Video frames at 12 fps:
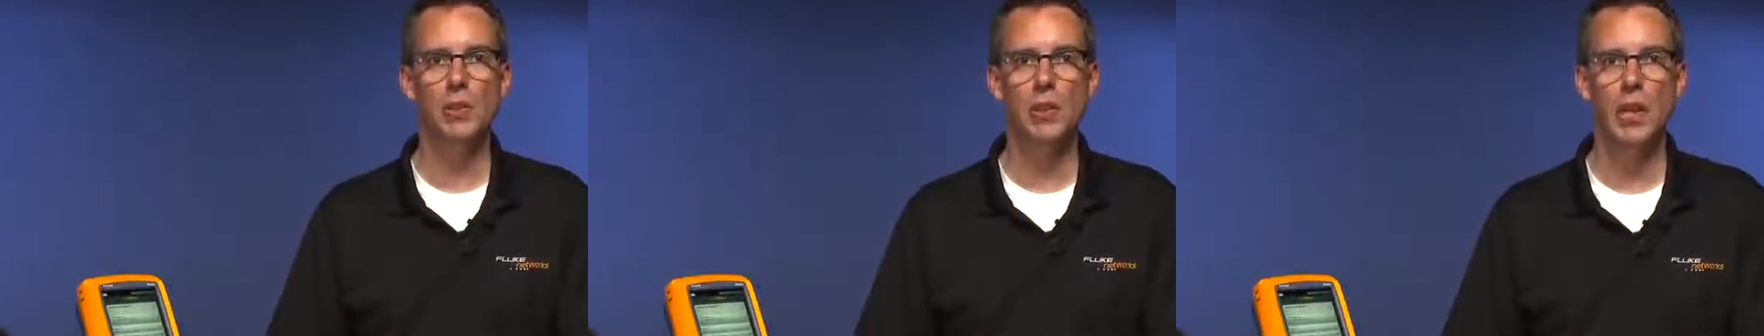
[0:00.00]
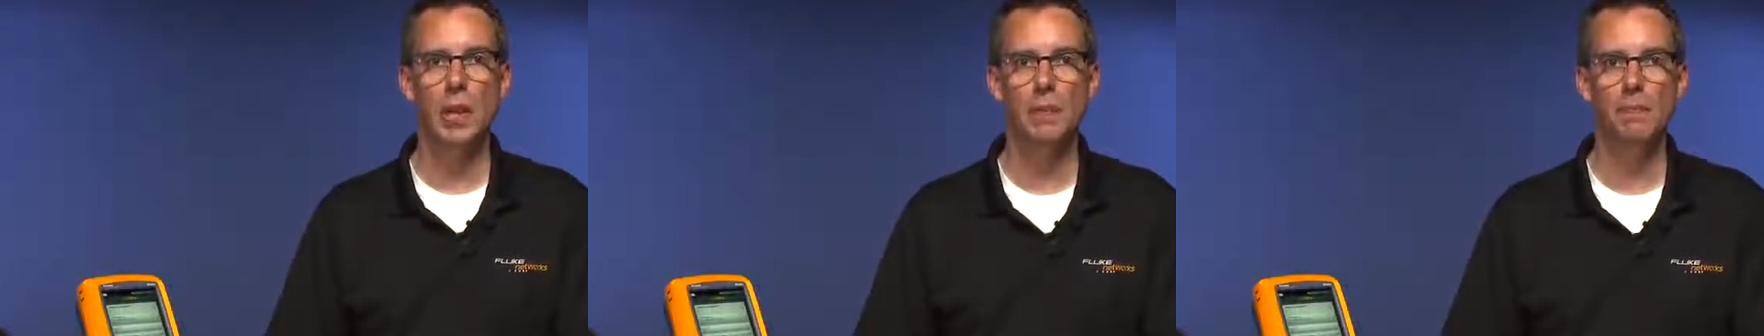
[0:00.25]

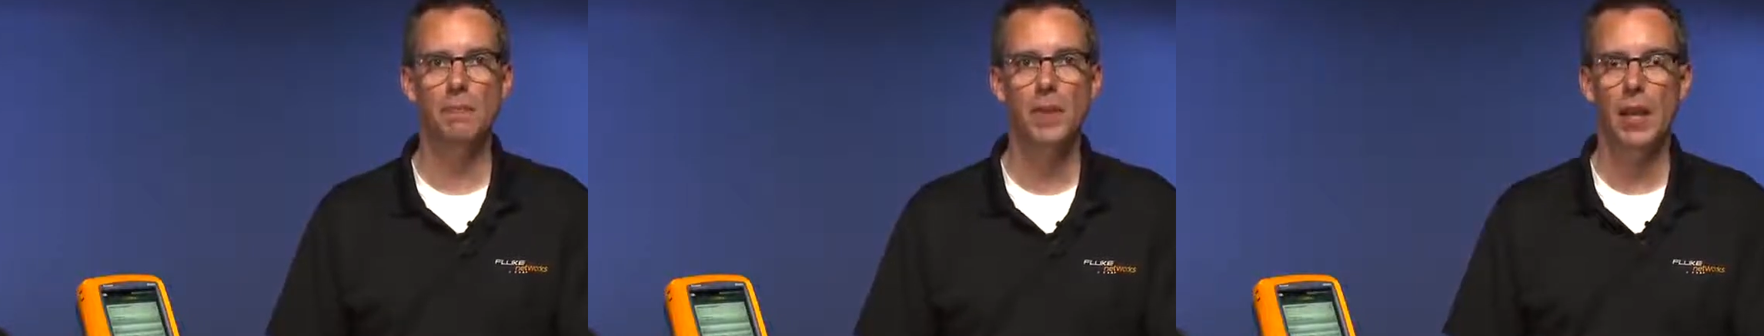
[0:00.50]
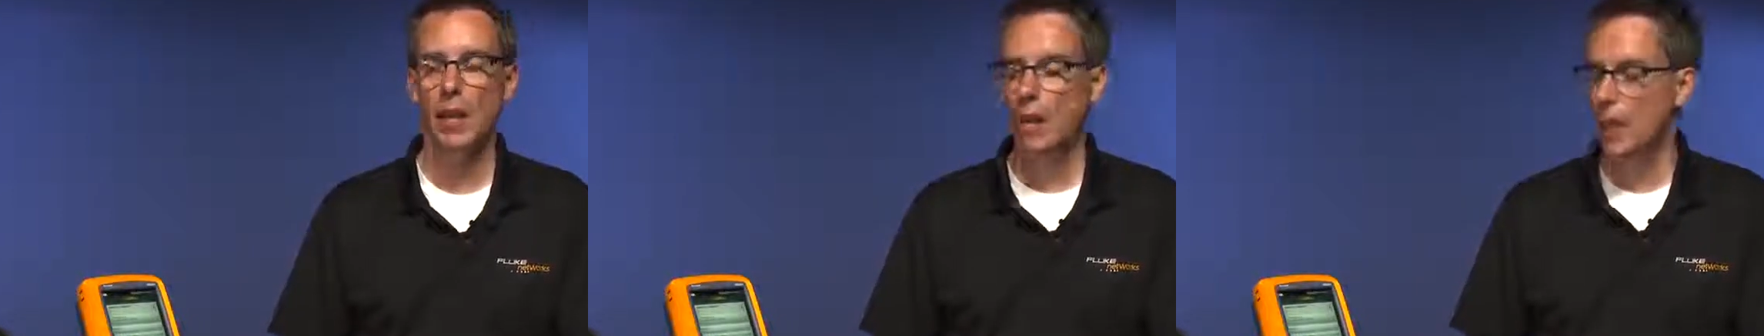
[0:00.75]
today.
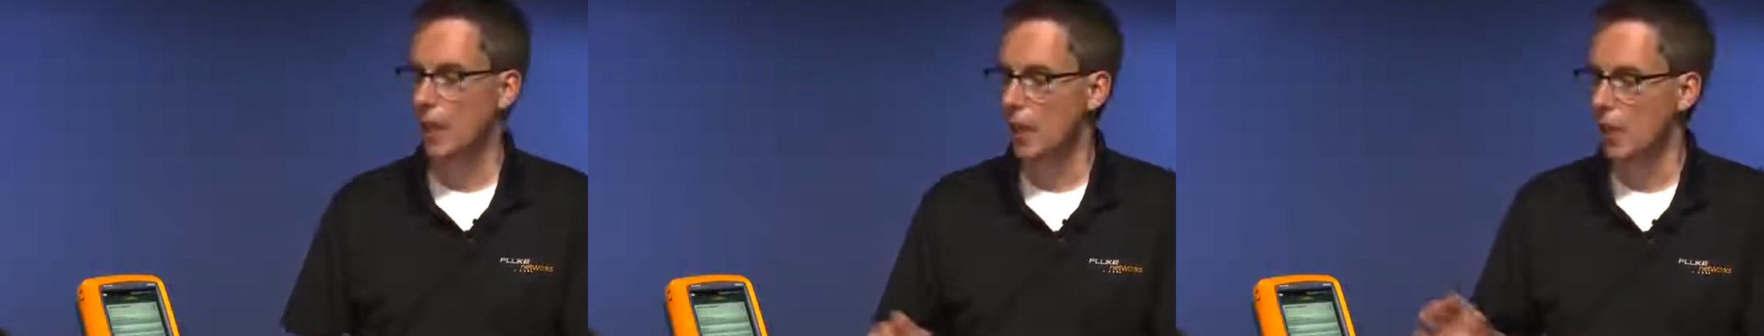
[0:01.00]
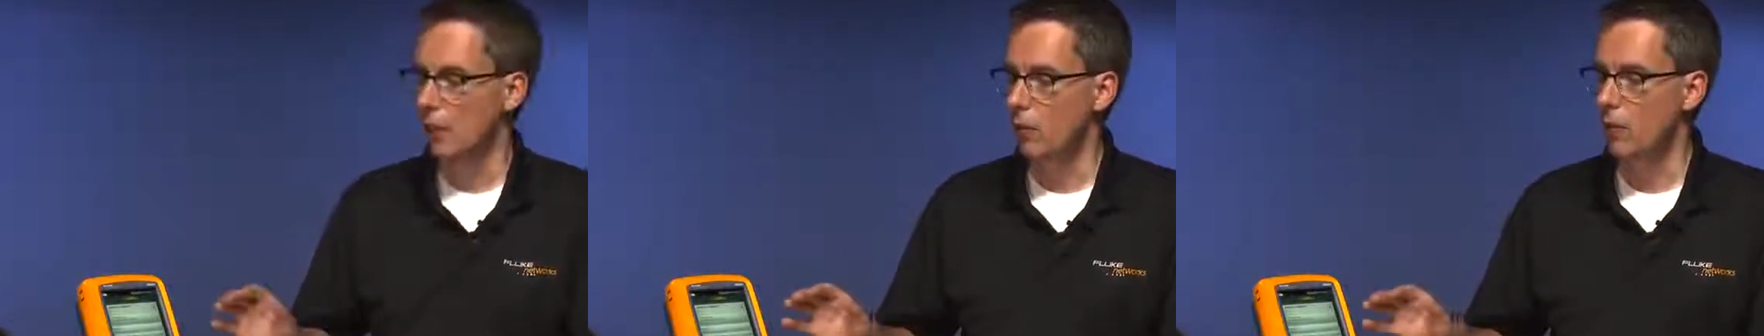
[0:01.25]

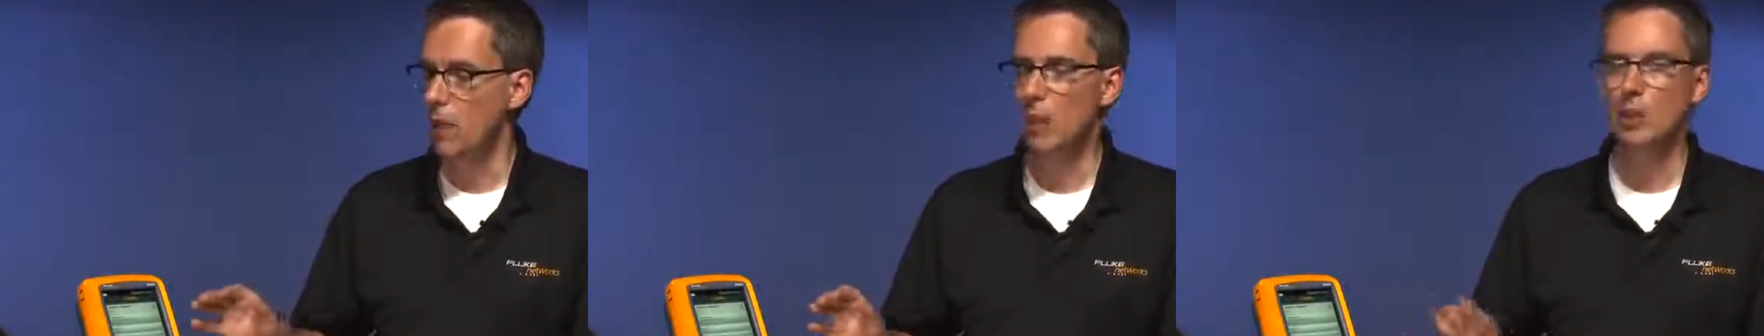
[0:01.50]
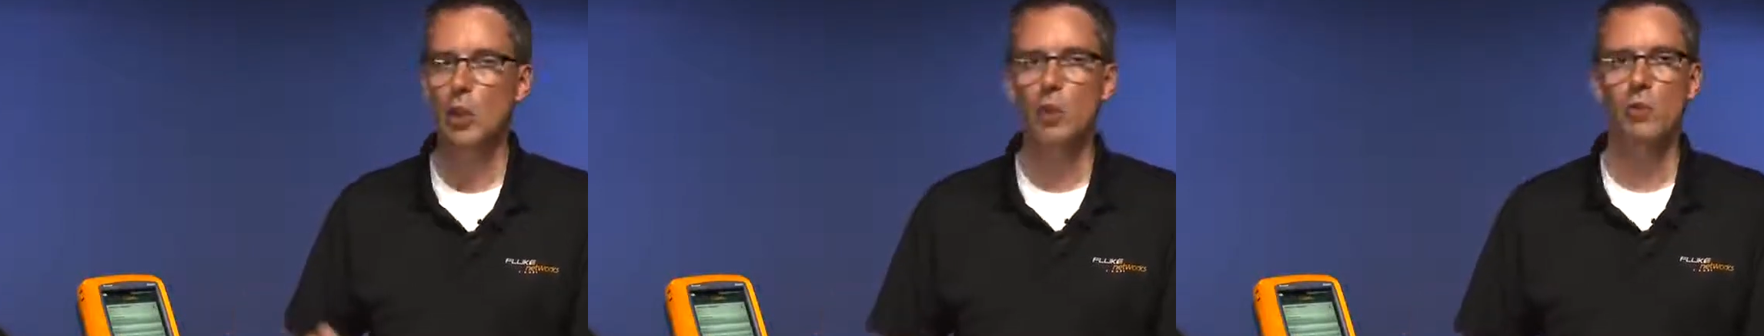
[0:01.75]
If you think
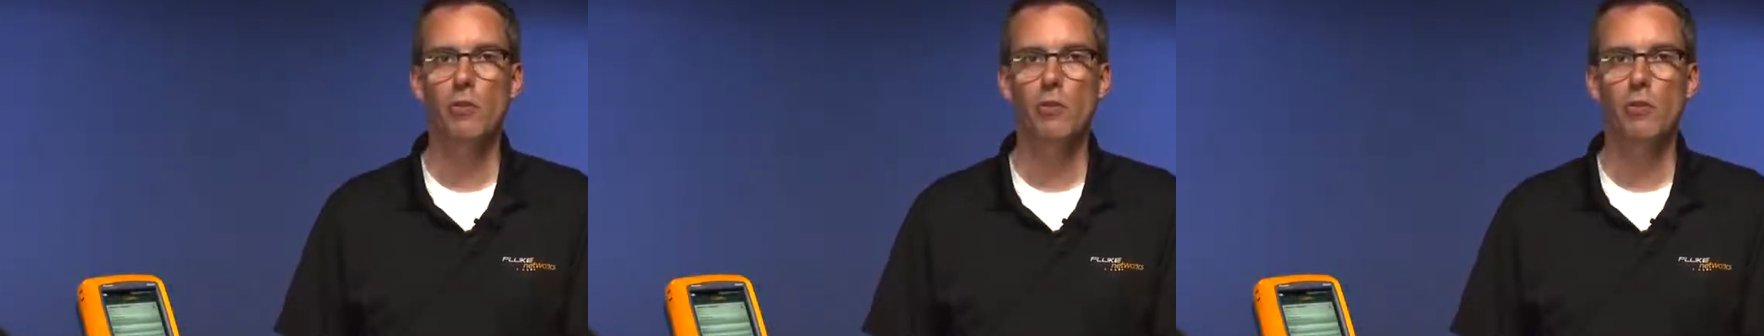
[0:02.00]
this looks